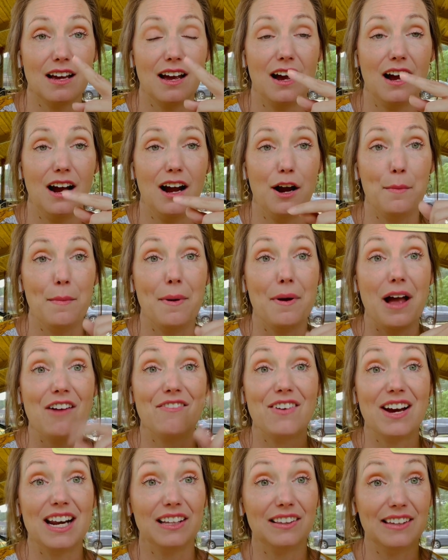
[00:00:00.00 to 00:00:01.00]
I've
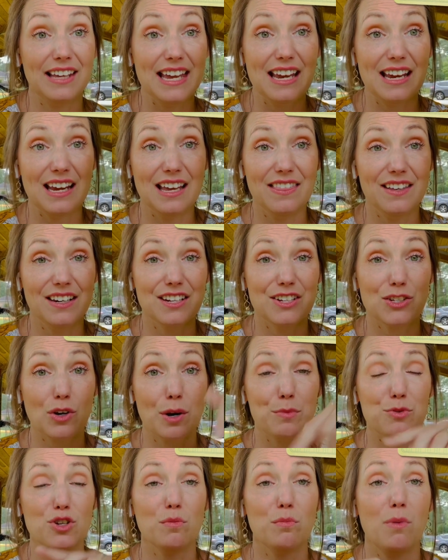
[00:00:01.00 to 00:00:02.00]
got a link in the
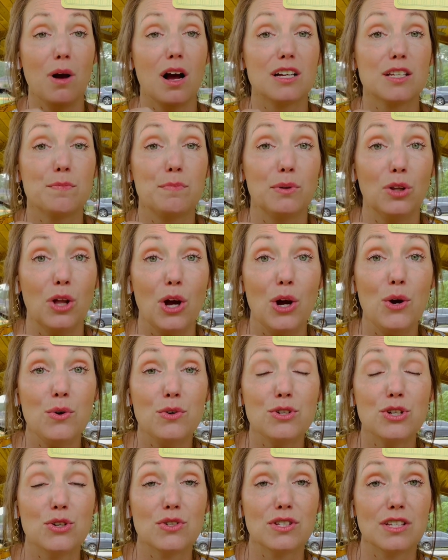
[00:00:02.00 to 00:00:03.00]
description box below
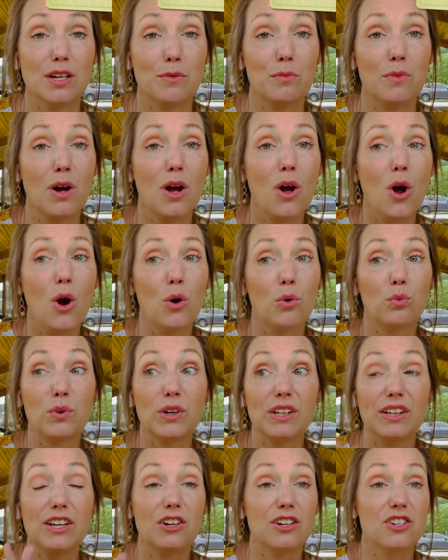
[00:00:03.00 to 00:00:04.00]
to some
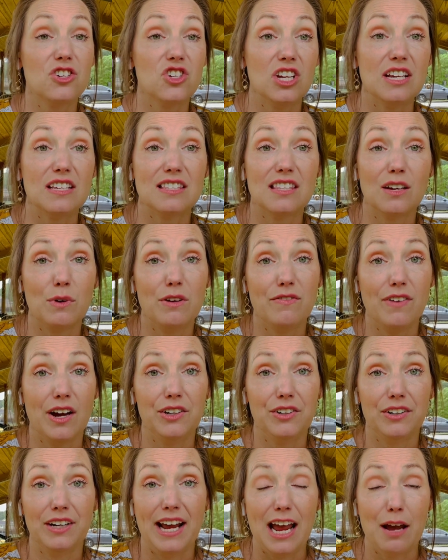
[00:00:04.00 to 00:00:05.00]
really good sheets that we
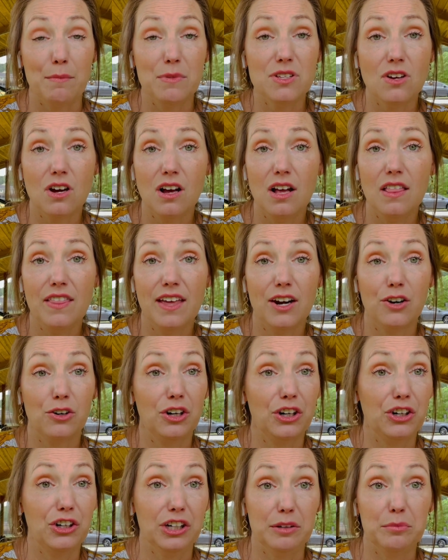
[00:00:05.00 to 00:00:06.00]
found on Amazon that are
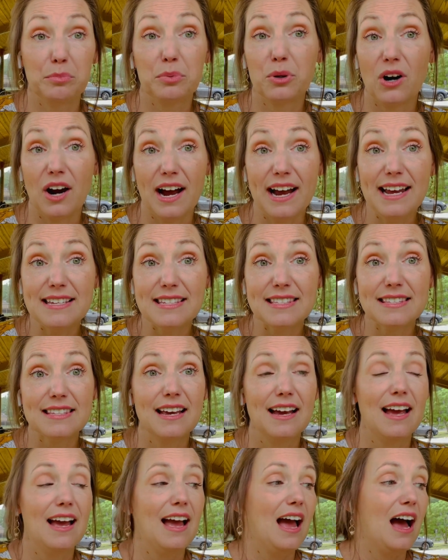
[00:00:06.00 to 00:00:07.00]
a good price.
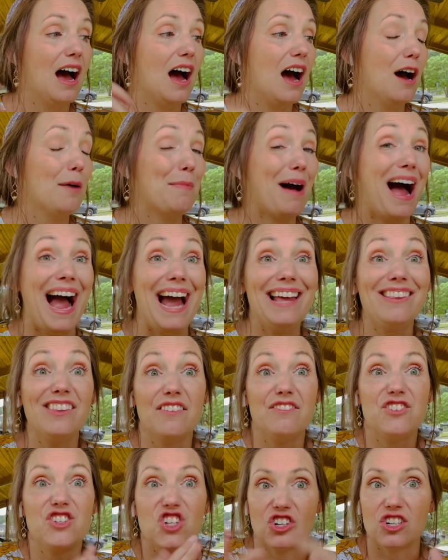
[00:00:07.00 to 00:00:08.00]
I
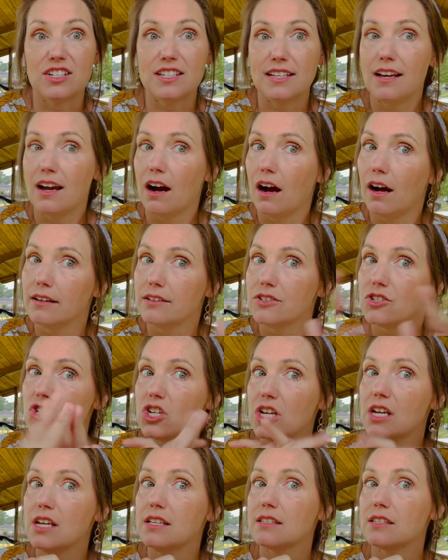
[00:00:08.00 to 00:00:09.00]
love jersey cotton
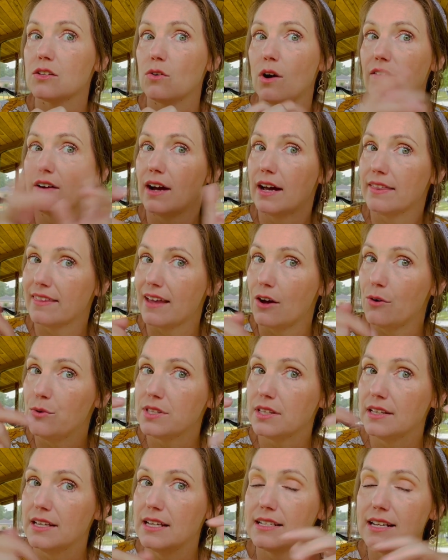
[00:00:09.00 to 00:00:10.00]
sheets, so I've got
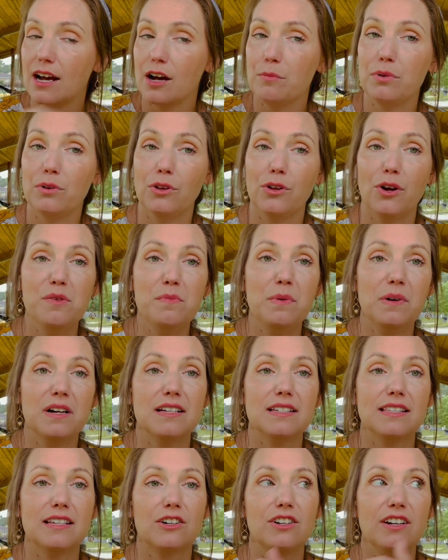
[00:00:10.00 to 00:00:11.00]
those linked down below
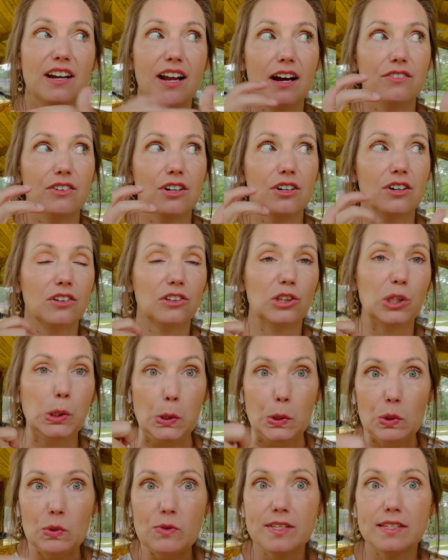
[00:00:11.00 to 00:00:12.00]
because they're never
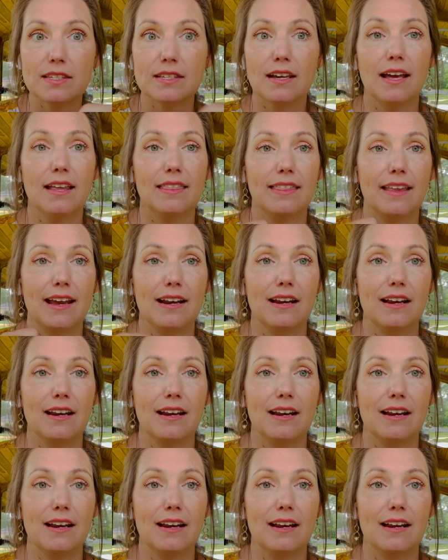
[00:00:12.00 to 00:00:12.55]
loose and